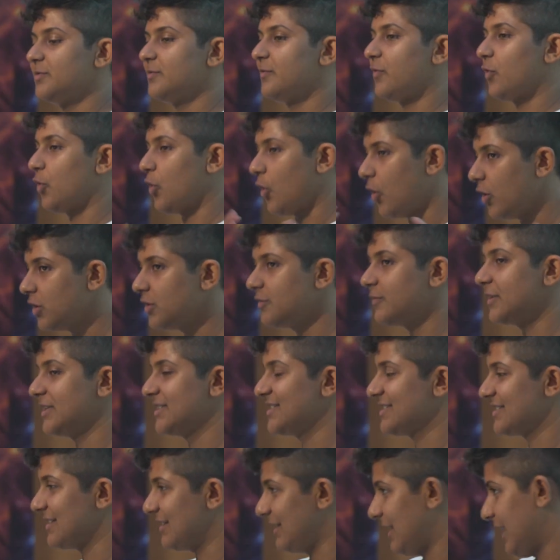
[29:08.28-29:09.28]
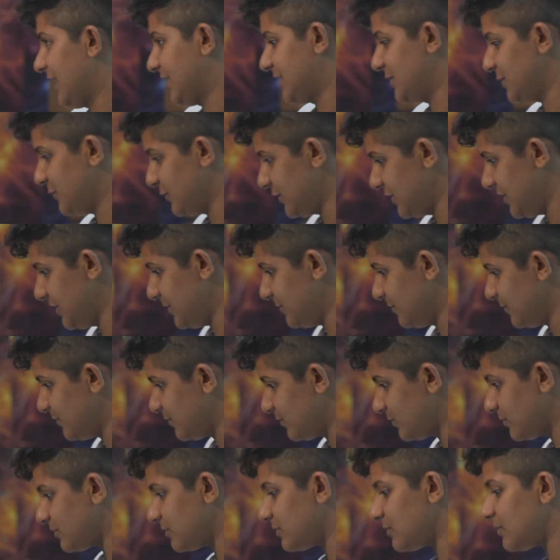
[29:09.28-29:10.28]
for all of us collectively.
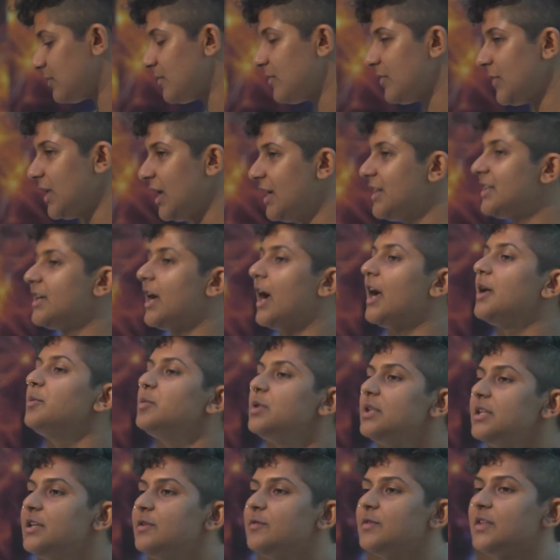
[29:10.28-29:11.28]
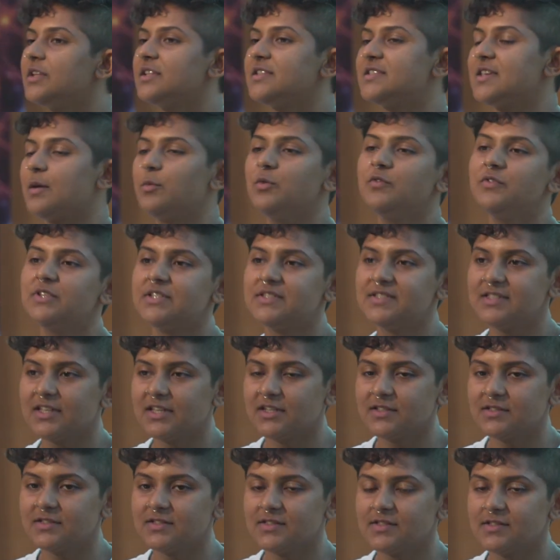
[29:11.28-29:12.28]
And I believe that some of these
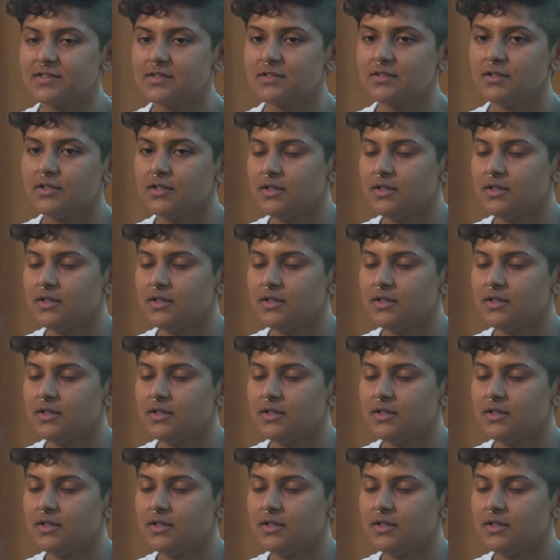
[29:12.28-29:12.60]
things,